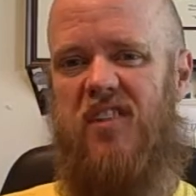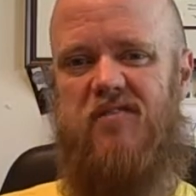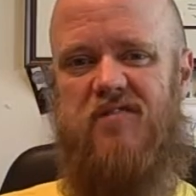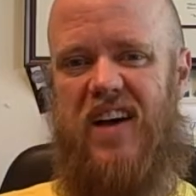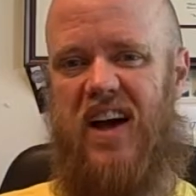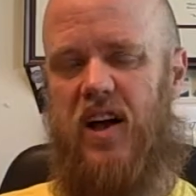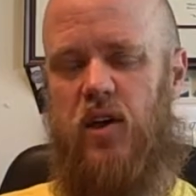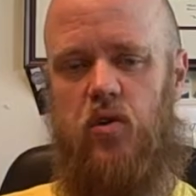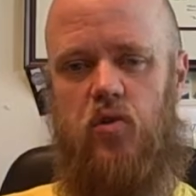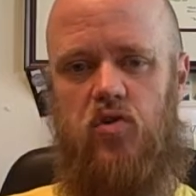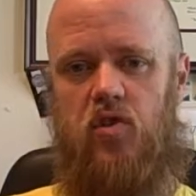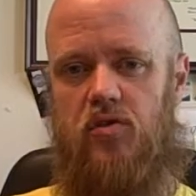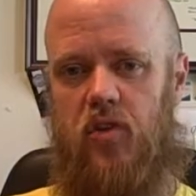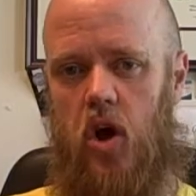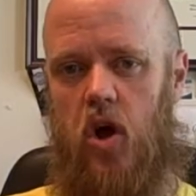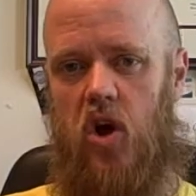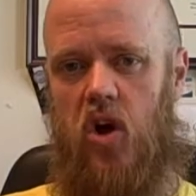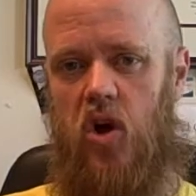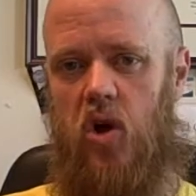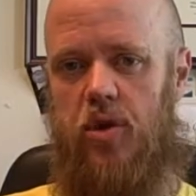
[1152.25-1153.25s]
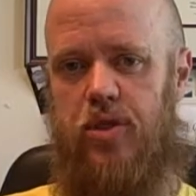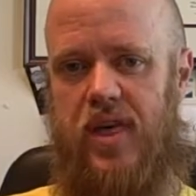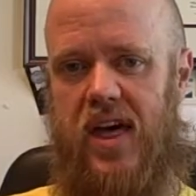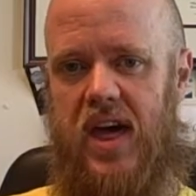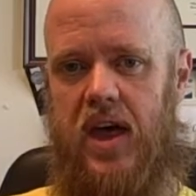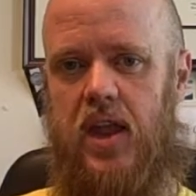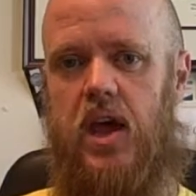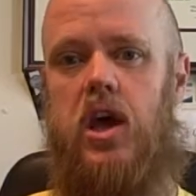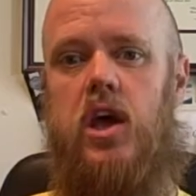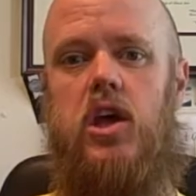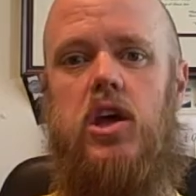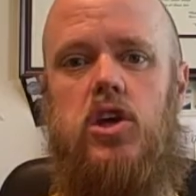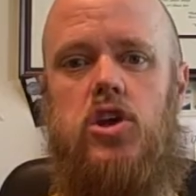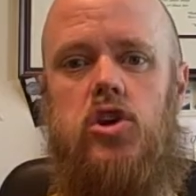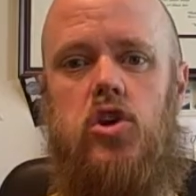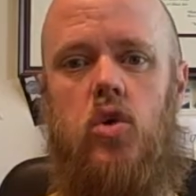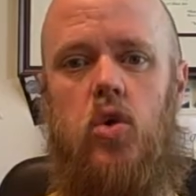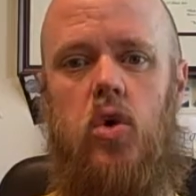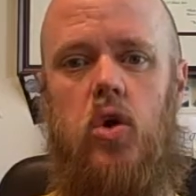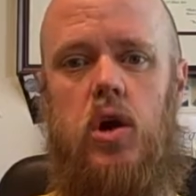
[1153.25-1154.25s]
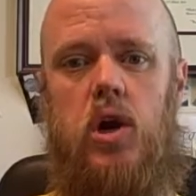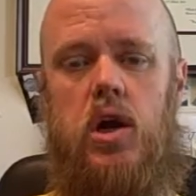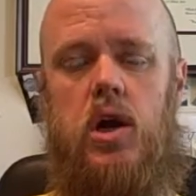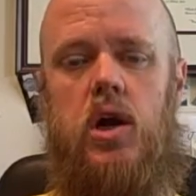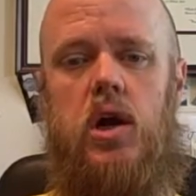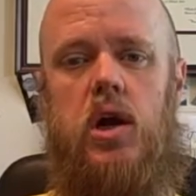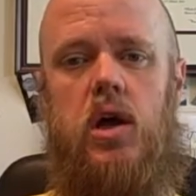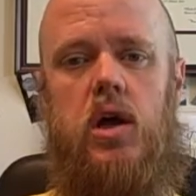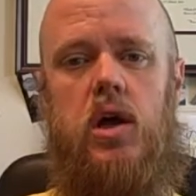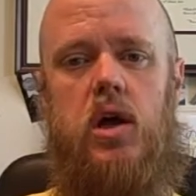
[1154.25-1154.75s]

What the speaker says: values of all, that your